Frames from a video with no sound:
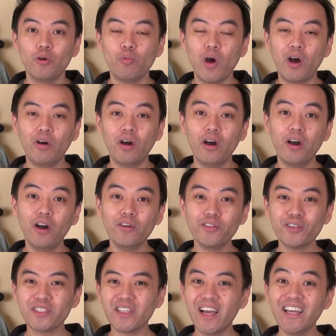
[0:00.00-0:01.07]
while
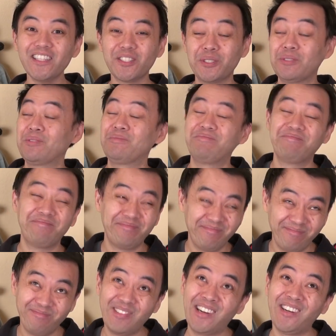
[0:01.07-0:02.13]
other sites,
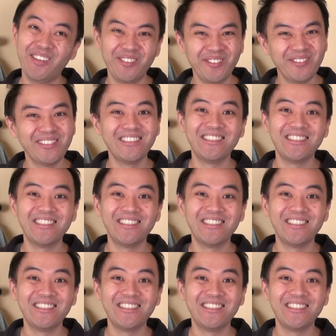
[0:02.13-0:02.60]
well,